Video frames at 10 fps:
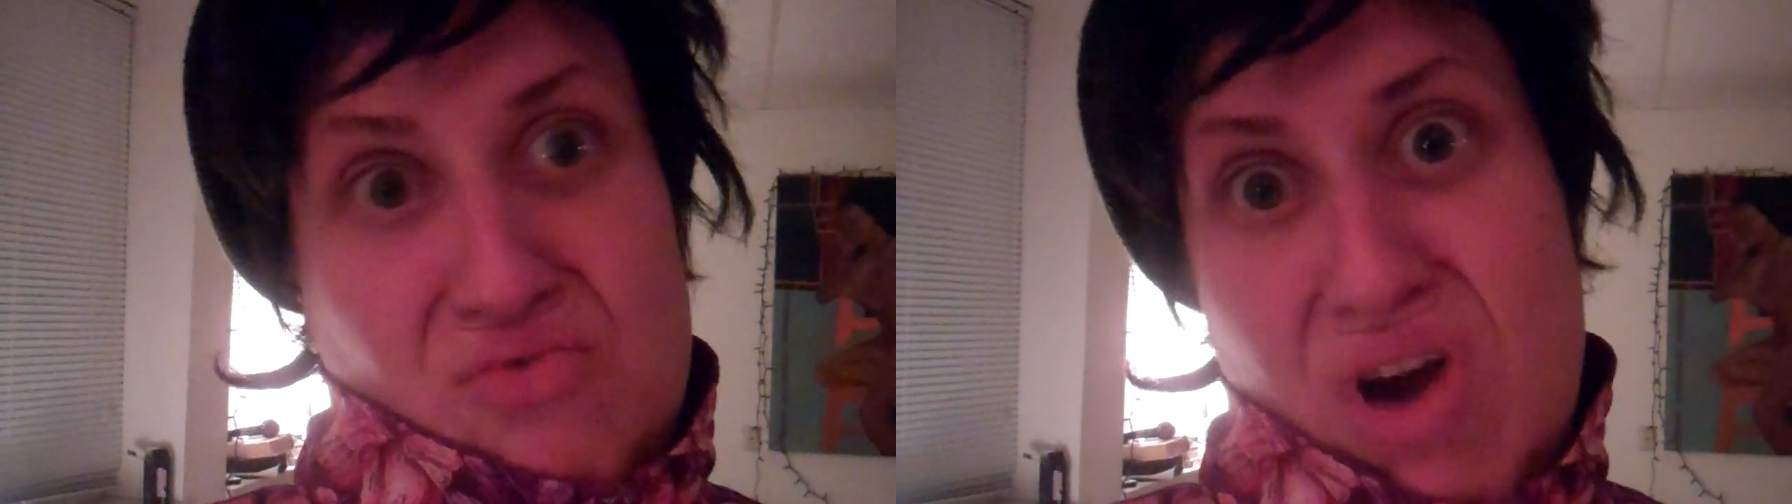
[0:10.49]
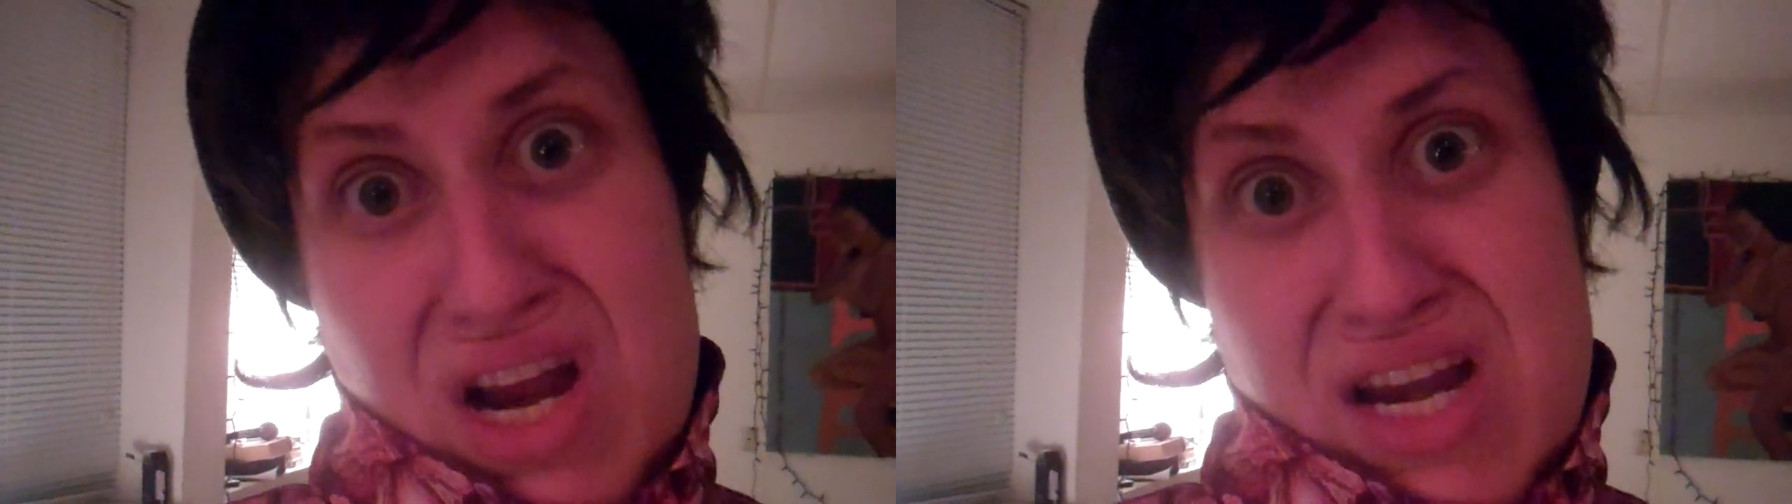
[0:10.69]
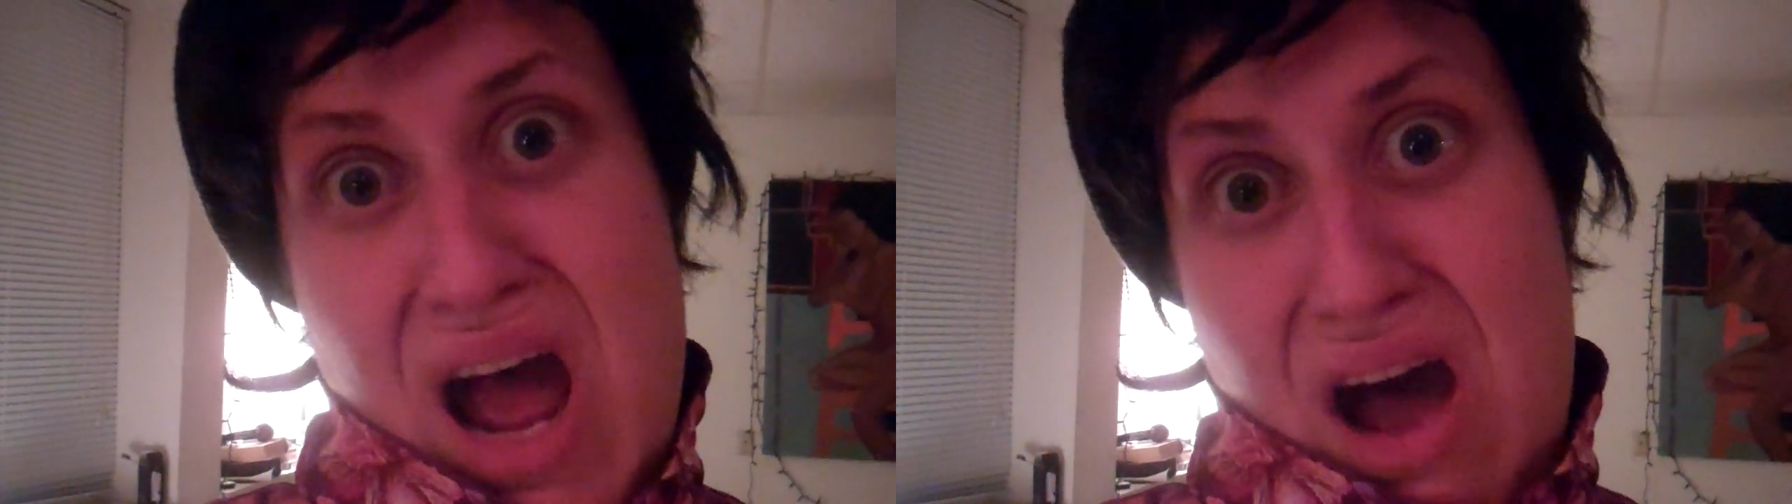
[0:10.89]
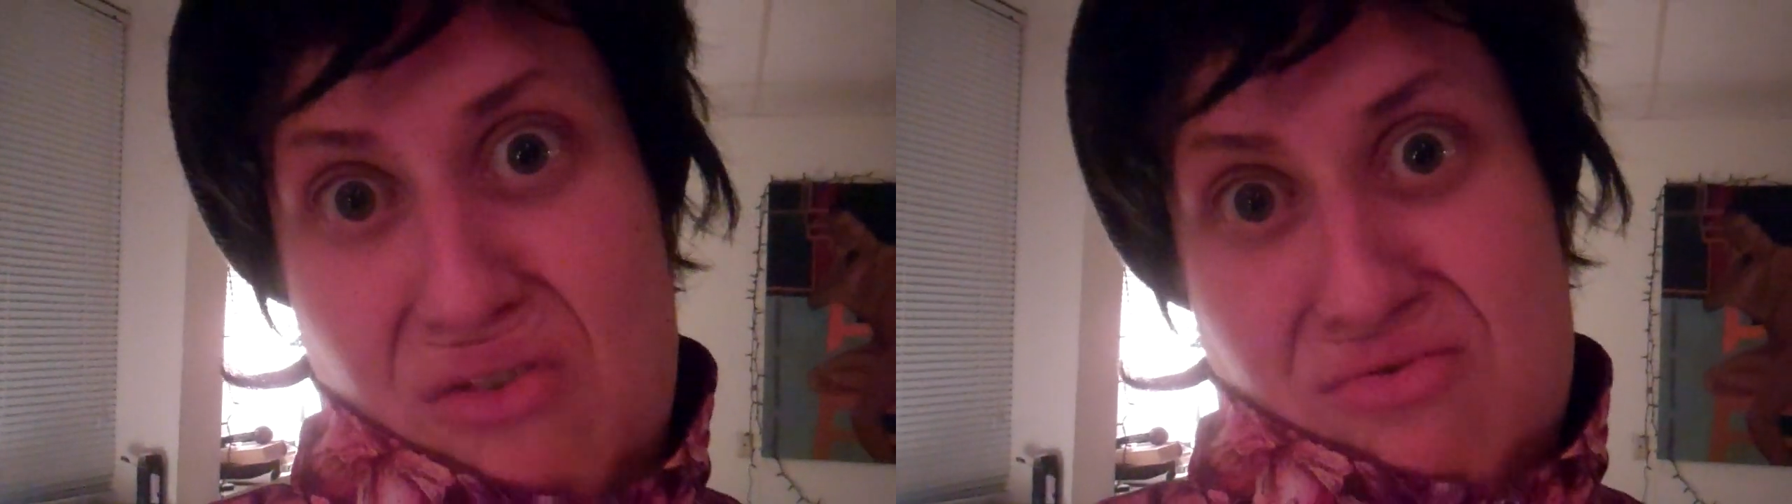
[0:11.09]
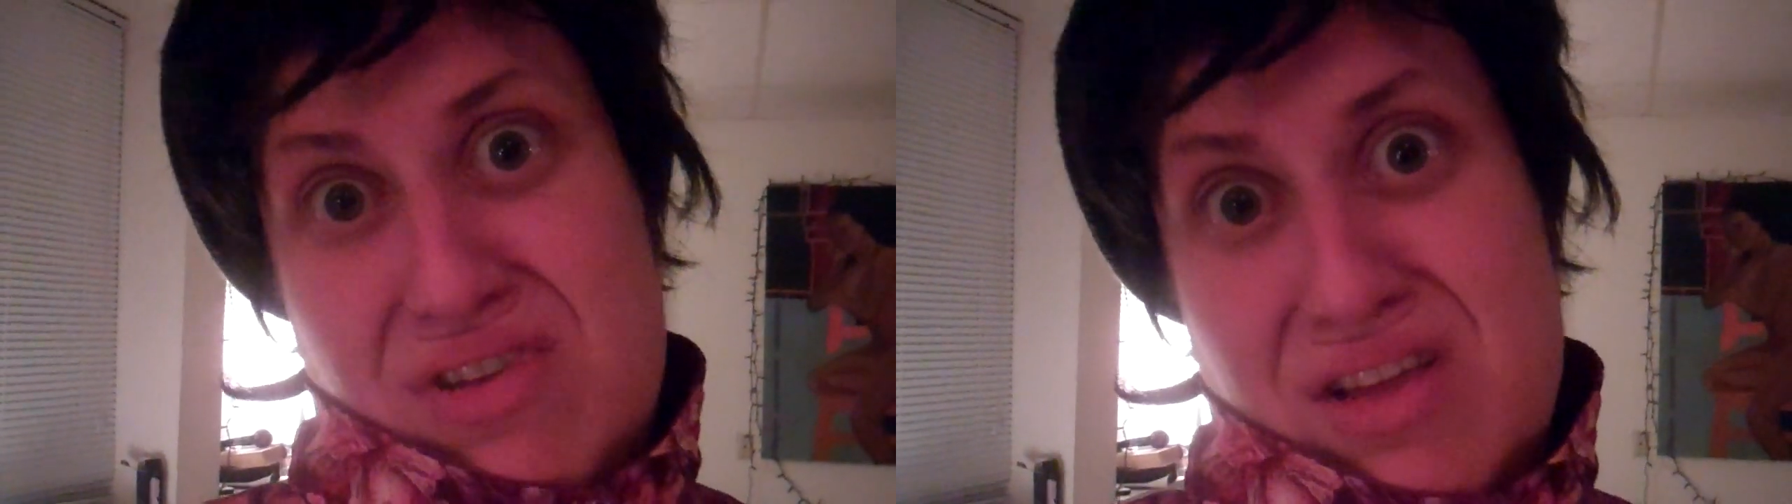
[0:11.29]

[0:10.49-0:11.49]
right now?